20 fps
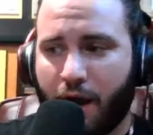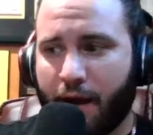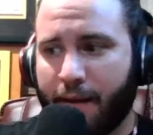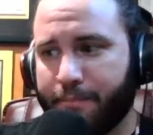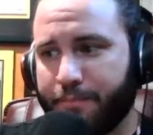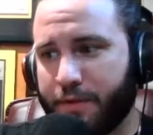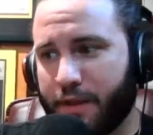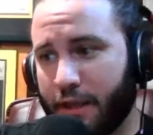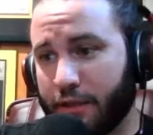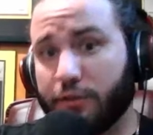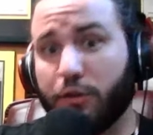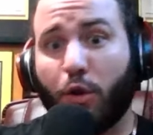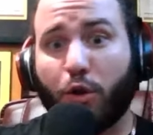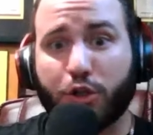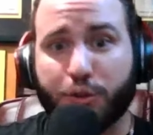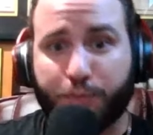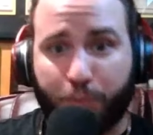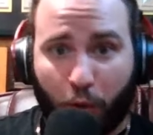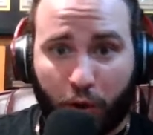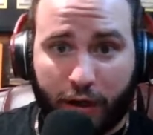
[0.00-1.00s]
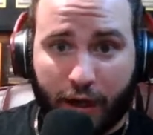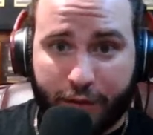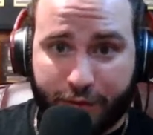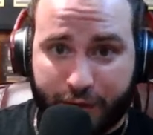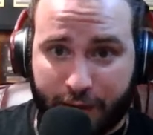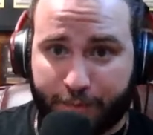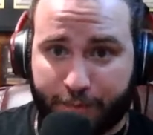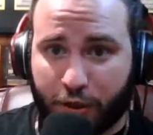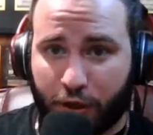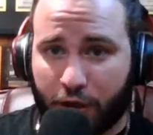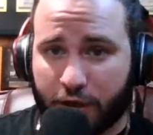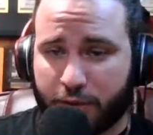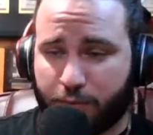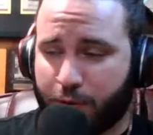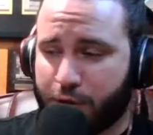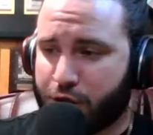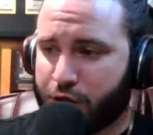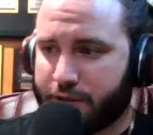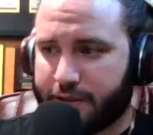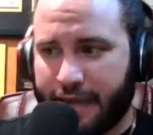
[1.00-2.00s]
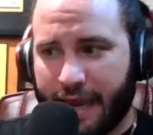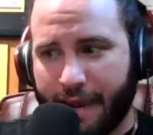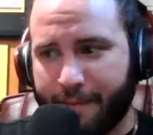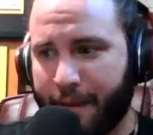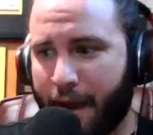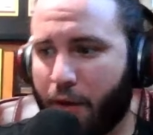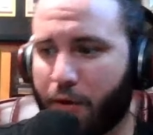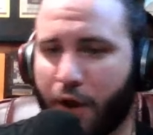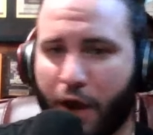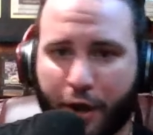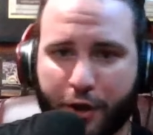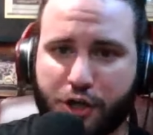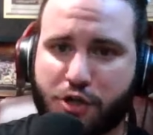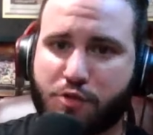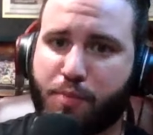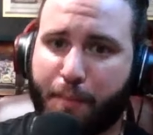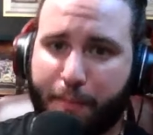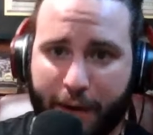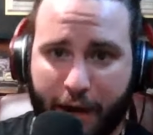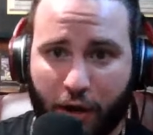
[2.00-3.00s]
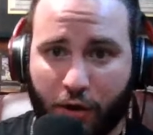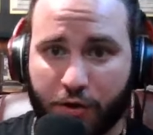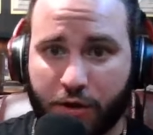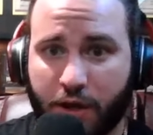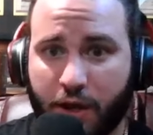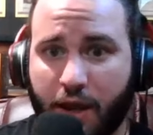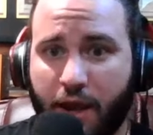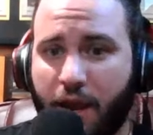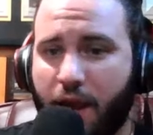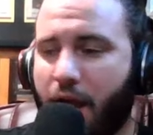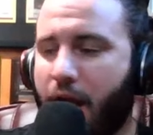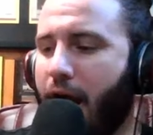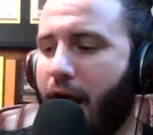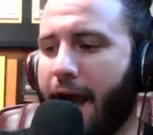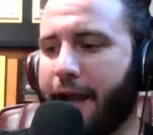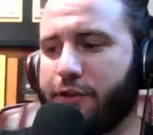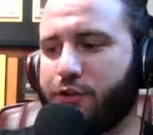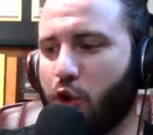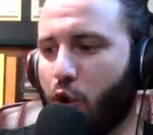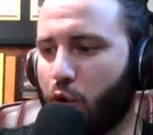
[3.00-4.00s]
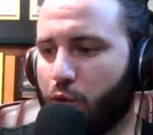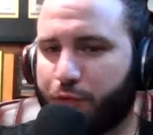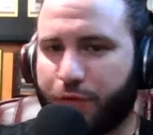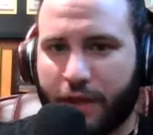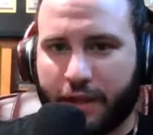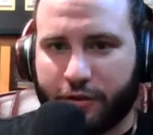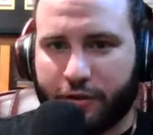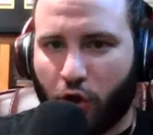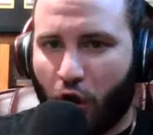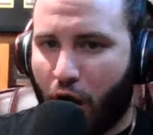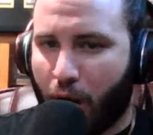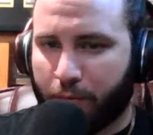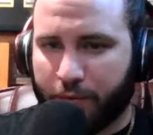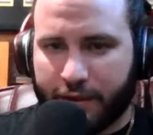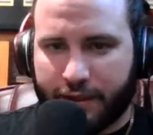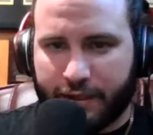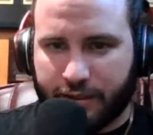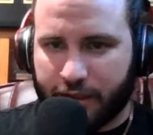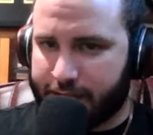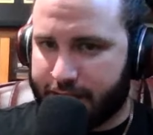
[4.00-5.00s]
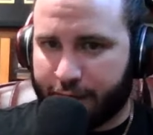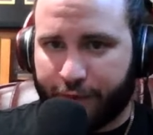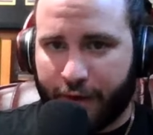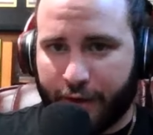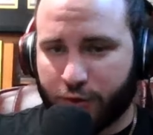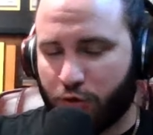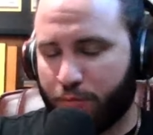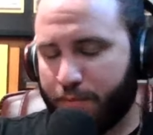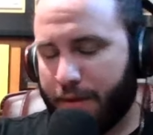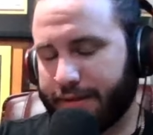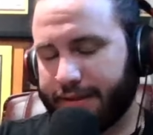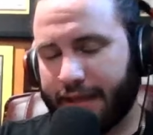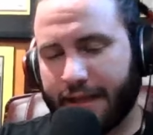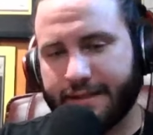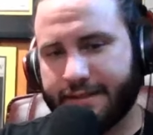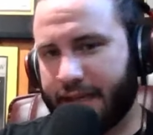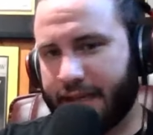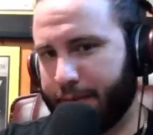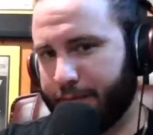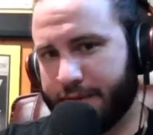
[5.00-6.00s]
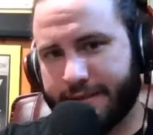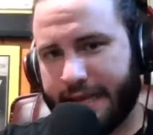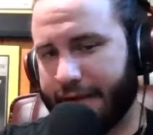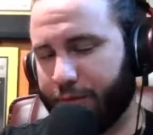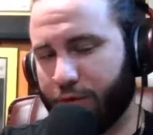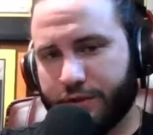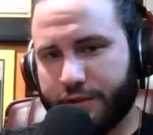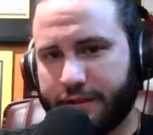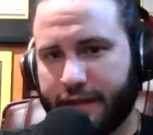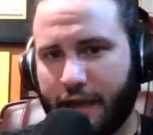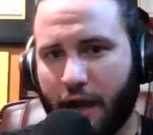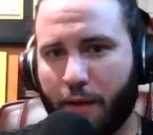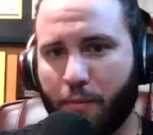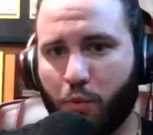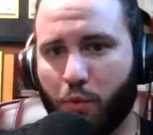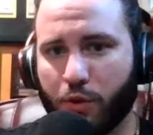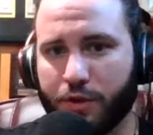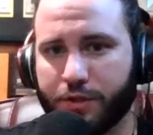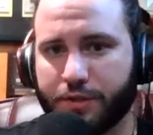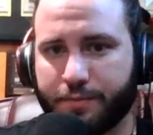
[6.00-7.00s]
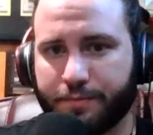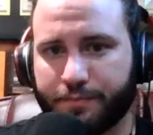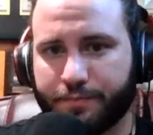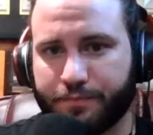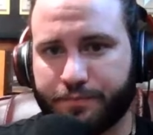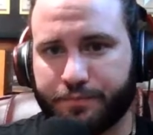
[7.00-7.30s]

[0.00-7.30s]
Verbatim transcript: Um, in large part, I think because we just came out underprepared. I don't think Tomlin and the defense will make that same mistake versus the Cowboys.